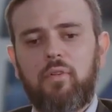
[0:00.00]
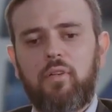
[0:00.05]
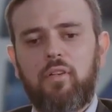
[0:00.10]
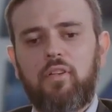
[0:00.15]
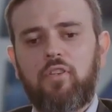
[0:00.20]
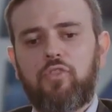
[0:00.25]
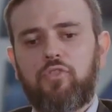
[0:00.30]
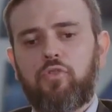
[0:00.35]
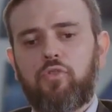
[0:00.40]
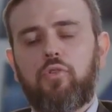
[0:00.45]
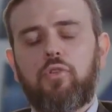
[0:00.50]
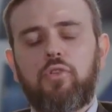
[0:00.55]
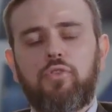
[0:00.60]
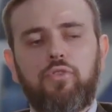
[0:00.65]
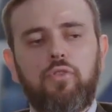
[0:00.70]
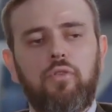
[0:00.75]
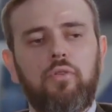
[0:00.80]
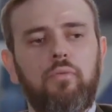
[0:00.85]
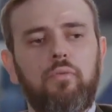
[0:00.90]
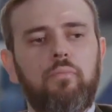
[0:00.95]
is
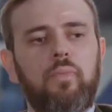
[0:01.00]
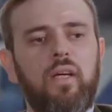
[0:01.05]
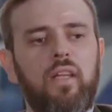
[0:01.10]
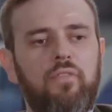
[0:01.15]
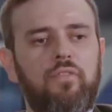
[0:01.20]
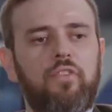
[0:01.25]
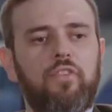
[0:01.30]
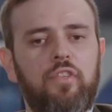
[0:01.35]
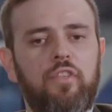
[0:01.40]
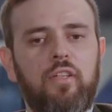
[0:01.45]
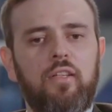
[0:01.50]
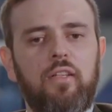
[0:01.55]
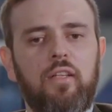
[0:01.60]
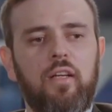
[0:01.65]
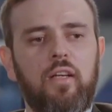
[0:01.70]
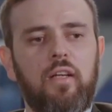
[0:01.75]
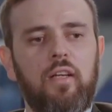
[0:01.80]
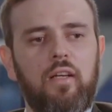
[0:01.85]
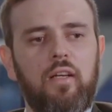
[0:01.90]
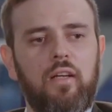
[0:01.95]
also beneficial
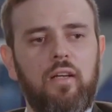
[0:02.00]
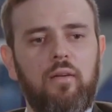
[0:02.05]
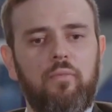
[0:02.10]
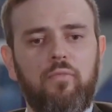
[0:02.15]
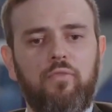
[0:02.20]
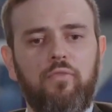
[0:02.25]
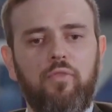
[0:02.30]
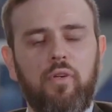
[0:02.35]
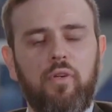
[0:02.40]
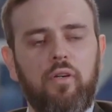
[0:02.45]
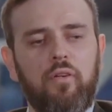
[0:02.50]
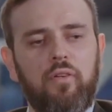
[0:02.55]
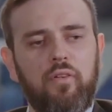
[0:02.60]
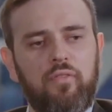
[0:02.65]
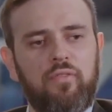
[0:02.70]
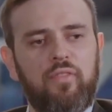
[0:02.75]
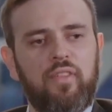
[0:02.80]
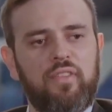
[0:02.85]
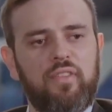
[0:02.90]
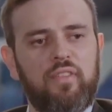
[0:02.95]
for our
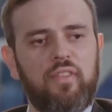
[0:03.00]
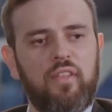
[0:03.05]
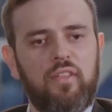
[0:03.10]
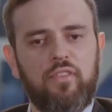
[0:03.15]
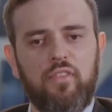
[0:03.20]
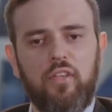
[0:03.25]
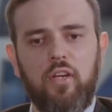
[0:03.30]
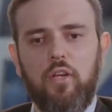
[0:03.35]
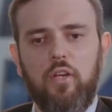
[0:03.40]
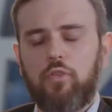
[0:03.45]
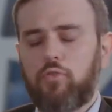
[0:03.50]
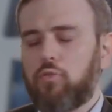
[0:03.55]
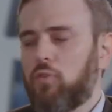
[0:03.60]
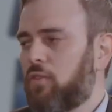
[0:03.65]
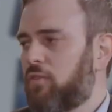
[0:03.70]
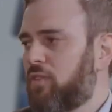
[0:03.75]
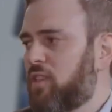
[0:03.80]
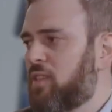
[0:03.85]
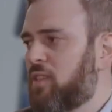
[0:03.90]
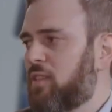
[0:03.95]
investors to
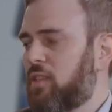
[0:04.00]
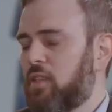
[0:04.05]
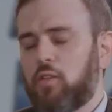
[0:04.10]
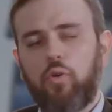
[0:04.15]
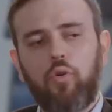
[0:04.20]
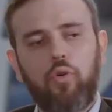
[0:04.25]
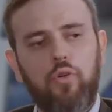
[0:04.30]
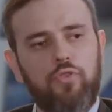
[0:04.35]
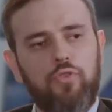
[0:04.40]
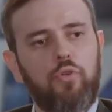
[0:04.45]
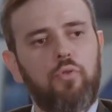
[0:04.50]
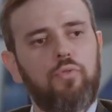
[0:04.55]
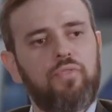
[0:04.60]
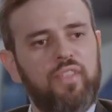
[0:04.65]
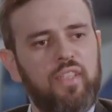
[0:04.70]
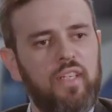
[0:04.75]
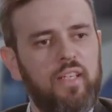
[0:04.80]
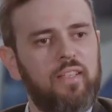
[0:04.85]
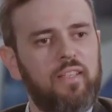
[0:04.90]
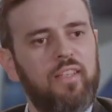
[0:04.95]
obviously also
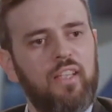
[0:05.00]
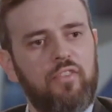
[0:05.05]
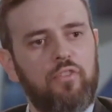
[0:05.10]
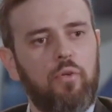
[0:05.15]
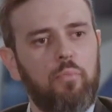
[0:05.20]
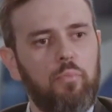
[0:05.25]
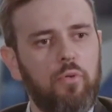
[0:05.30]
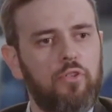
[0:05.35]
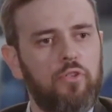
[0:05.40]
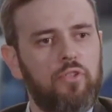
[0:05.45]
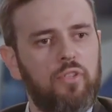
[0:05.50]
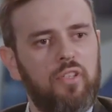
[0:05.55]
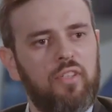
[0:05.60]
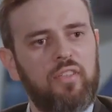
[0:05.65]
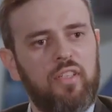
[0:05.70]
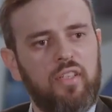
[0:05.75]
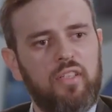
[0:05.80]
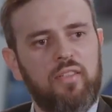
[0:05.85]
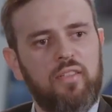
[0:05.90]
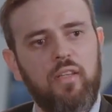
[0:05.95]
seek these
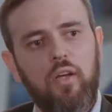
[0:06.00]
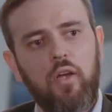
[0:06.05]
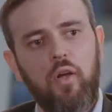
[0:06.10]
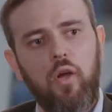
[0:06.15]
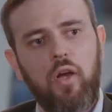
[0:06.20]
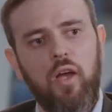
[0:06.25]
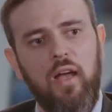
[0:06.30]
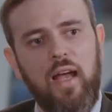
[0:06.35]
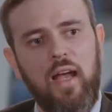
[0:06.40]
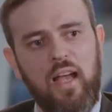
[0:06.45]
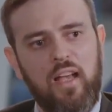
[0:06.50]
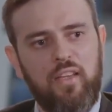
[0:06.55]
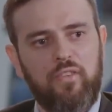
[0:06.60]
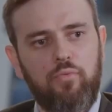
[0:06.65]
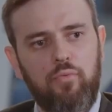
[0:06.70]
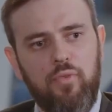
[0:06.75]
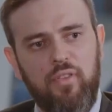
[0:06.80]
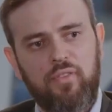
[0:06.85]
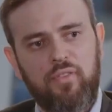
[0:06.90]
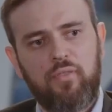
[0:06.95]
opportunities as
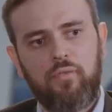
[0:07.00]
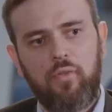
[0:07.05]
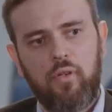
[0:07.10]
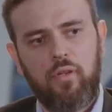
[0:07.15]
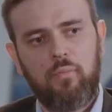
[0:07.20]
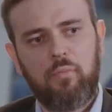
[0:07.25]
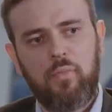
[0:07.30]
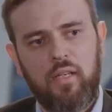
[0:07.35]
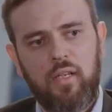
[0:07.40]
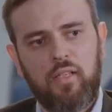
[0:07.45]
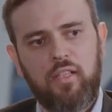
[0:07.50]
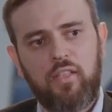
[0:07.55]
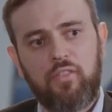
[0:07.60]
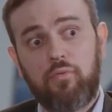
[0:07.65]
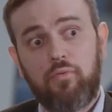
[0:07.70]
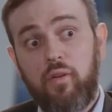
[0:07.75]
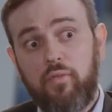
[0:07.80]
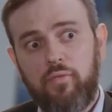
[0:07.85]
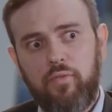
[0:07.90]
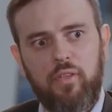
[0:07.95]
with foreign markets
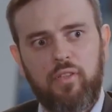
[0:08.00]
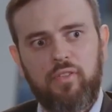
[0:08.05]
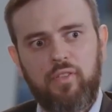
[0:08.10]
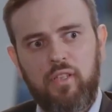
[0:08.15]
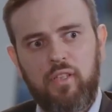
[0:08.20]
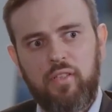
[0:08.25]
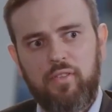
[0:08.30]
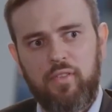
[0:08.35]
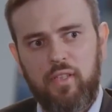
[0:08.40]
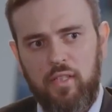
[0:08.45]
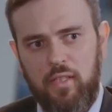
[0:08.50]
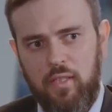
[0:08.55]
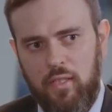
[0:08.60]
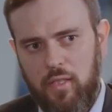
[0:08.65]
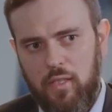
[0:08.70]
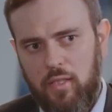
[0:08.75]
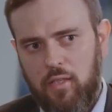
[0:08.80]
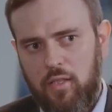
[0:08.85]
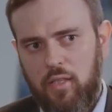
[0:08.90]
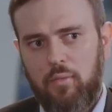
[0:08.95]
when volatility
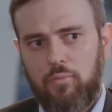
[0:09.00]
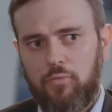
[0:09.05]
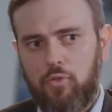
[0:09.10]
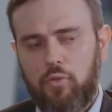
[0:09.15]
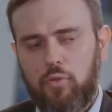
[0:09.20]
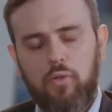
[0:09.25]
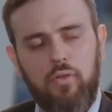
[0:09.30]
took